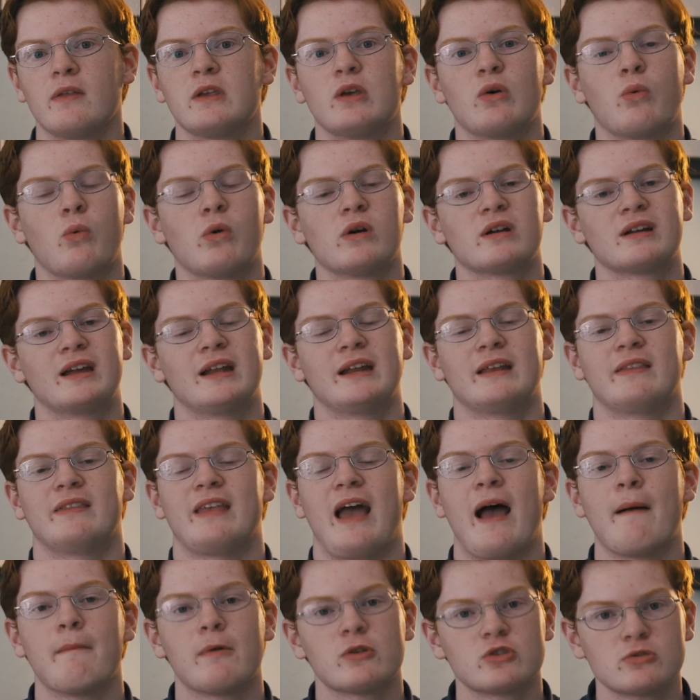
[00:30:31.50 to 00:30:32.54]
You weren't getting
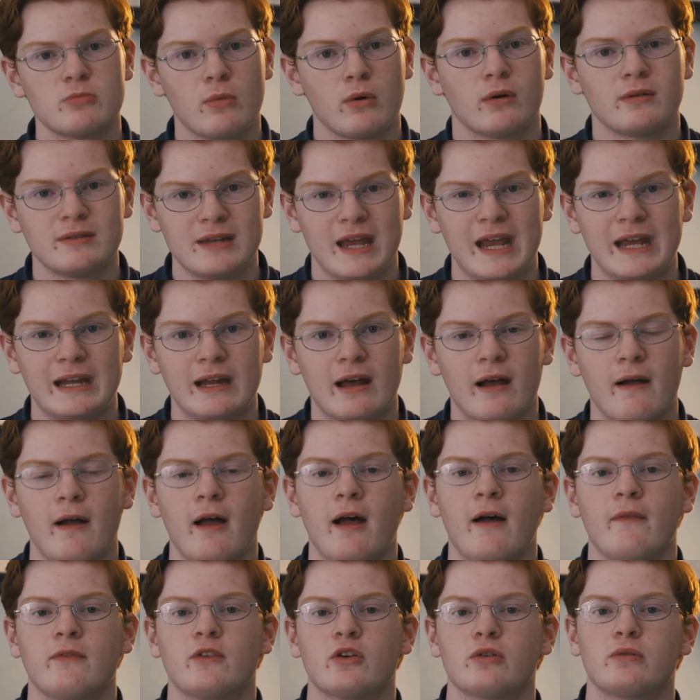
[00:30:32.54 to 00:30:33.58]
that much more data
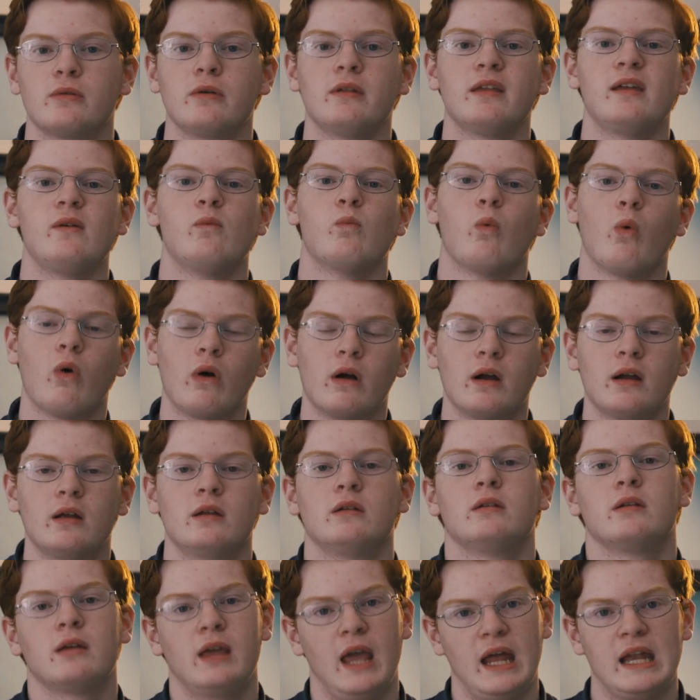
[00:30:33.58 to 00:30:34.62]
to really
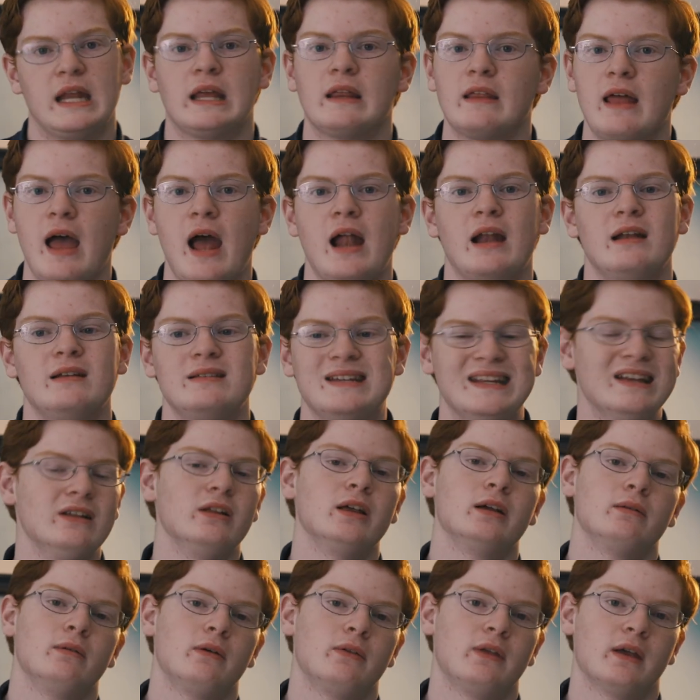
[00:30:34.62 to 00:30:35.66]
warrant getting that and
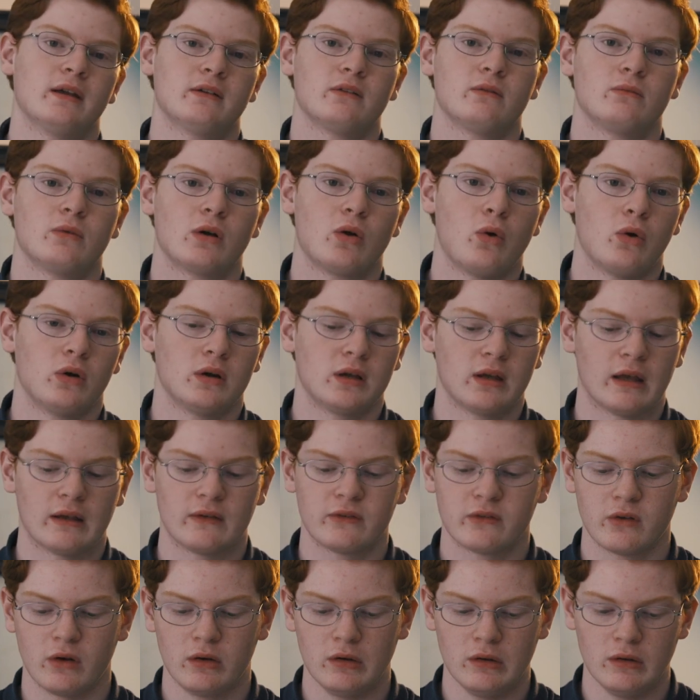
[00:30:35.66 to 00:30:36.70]
dealing with recording
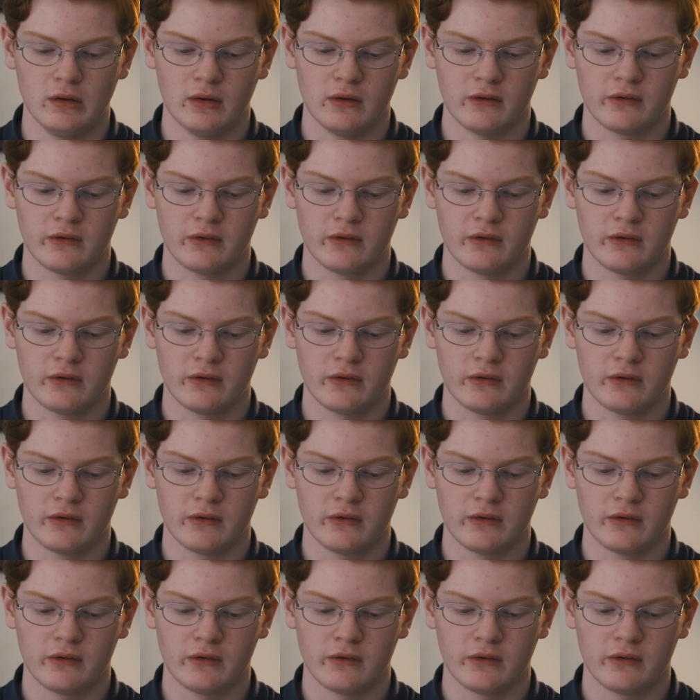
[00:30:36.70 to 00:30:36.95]
externally.